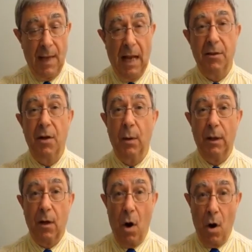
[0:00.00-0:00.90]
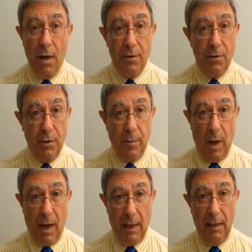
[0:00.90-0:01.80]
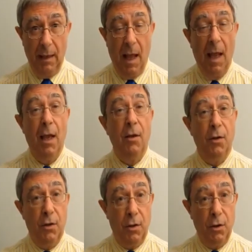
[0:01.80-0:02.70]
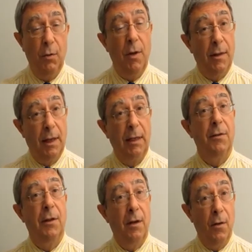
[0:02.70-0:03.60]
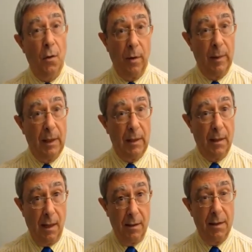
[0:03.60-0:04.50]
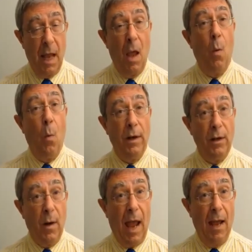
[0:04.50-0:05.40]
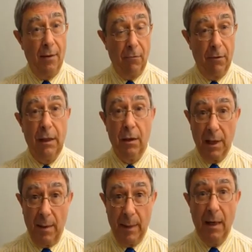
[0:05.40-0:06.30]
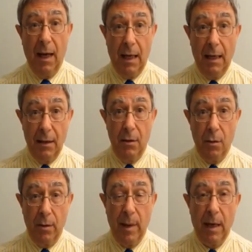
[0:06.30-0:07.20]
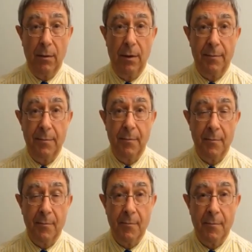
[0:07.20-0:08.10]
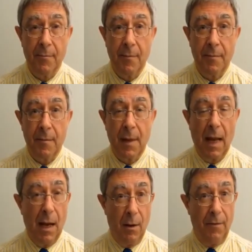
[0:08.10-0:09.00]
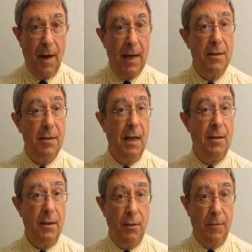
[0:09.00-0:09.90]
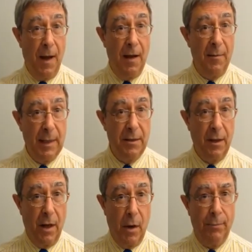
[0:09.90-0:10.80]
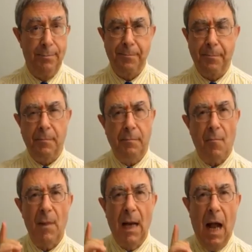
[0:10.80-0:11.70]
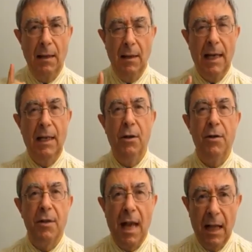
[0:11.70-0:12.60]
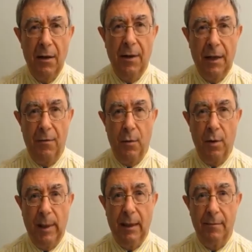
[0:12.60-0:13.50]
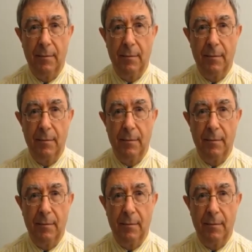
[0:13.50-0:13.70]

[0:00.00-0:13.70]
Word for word: And so it caused your body to do the things that it normally does when you have a real lemon in your mouth. Now, if I had said to you five minutes ago, I'd like you to salivate for me,